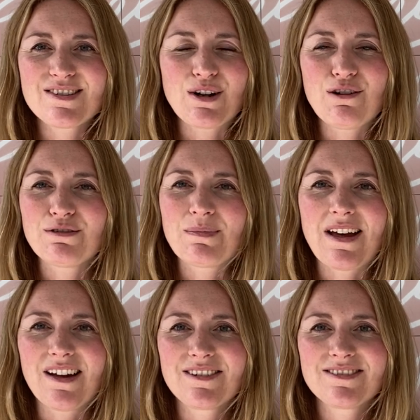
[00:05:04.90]
start from
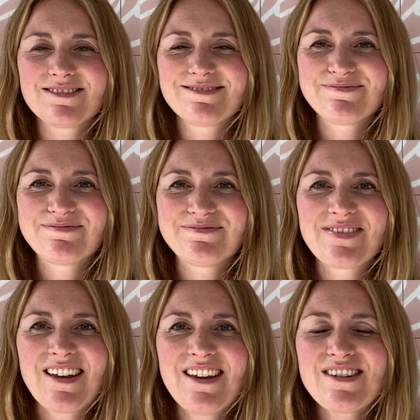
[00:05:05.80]
there.
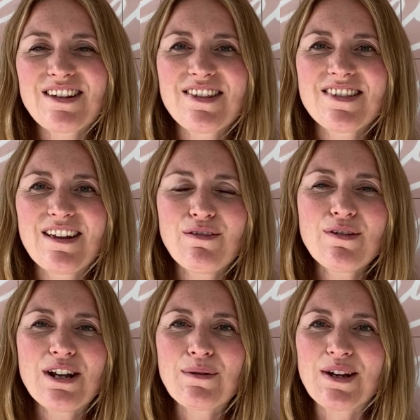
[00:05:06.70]
So if you've
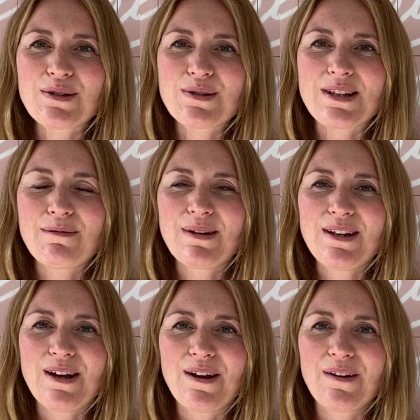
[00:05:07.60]
got any questions, let me
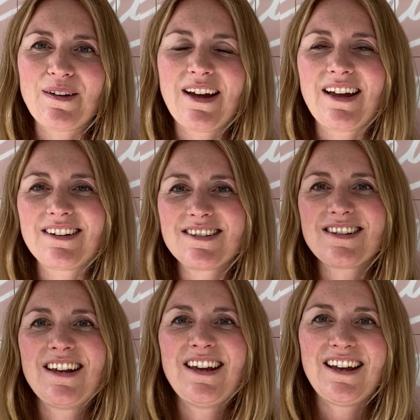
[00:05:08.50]
know, and
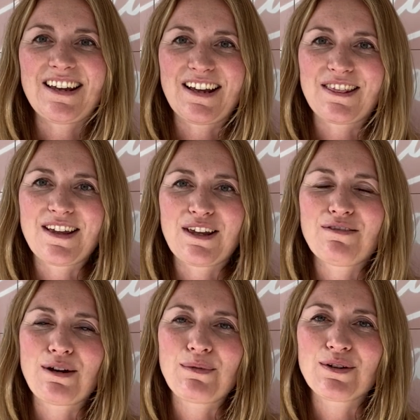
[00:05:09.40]
again, thank you
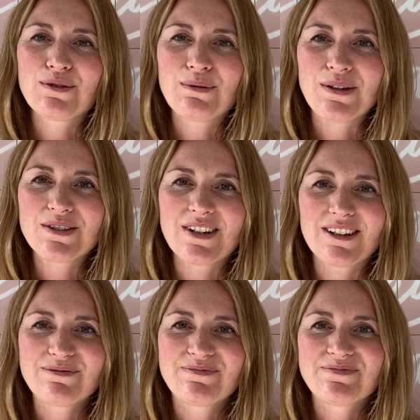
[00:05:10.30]
very much for watching.